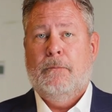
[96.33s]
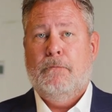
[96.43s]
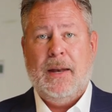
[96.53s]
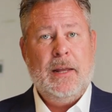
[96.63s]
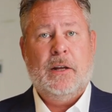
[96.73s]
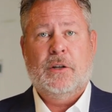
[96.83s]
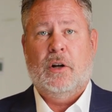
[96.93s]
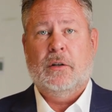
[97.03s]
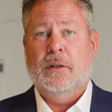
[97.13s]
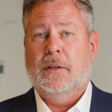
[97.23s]

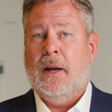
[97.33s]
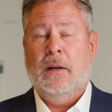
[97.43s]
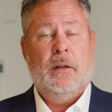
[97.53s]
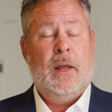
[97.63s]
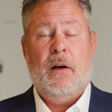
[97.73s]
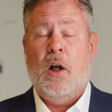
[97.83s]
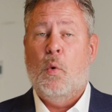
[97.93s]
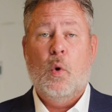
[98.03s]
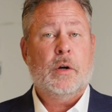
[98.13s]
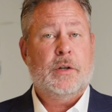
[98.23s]
and they all
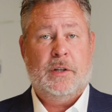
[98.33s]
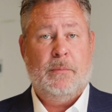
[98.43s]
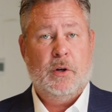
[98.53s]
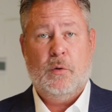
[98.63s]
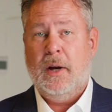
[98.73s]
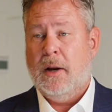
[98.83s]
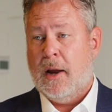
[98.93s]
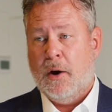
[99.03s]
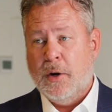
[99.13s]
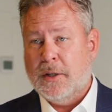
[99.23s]
worked to some degree, and
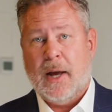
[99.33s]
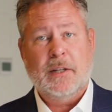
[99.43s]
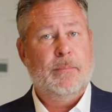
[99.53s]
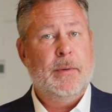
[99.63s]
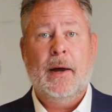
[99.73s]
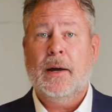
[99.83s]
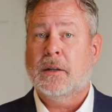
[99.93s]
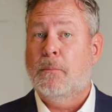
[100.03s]
I always got some nuggets.